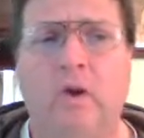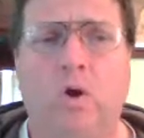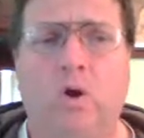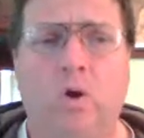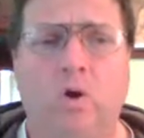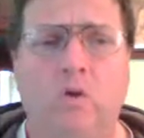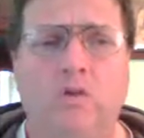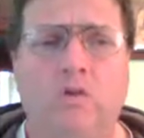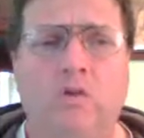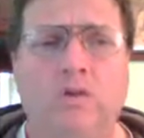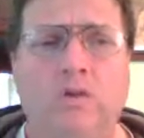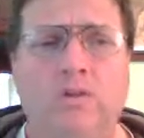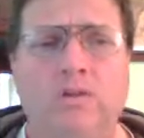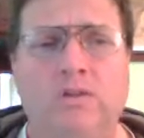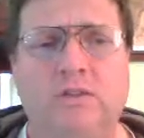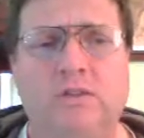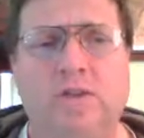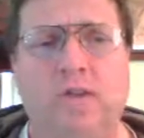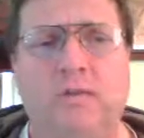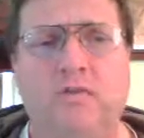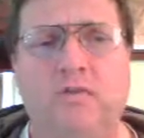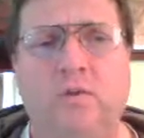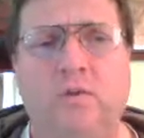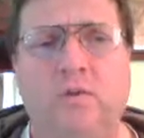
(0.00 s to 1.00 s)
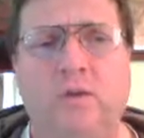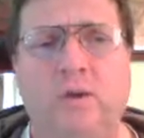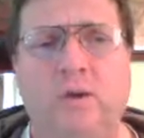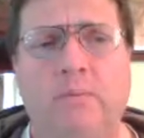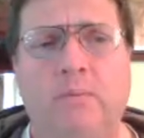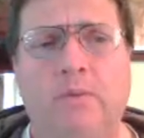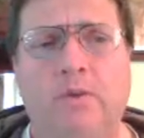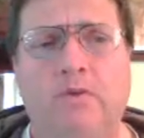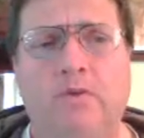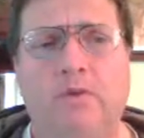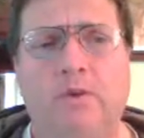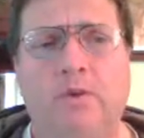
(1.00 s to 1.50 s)
over to cell phone
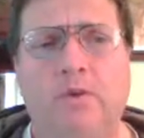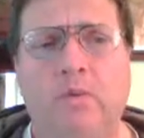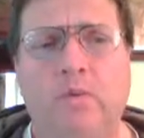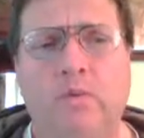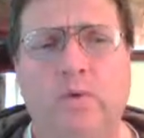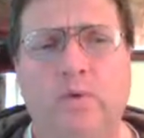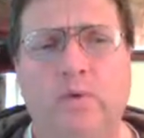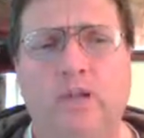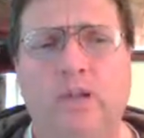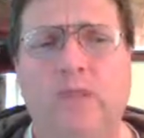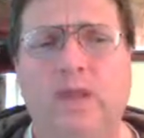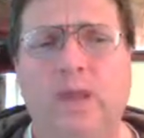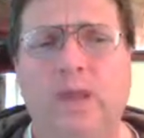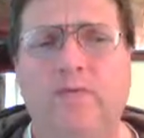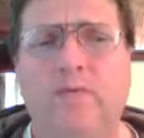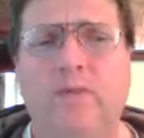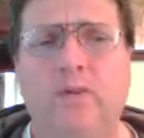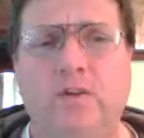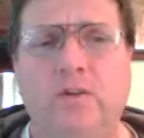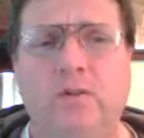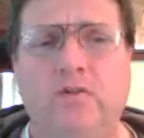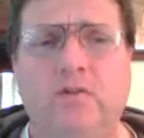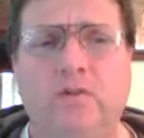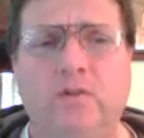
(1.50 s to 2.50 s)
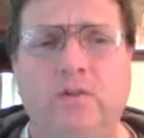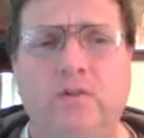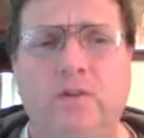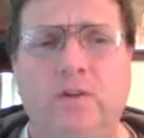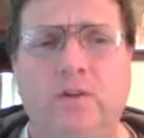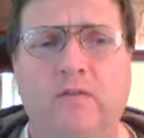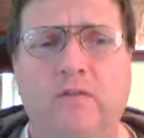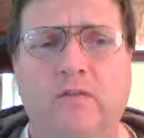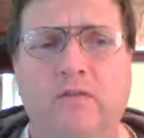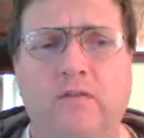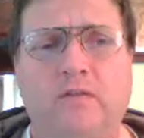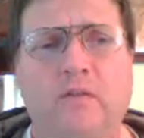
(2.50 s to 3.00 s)
numbers, so you really have to use a
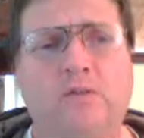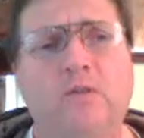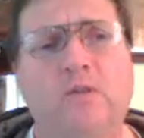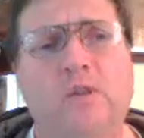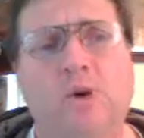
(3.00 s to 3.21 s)
service.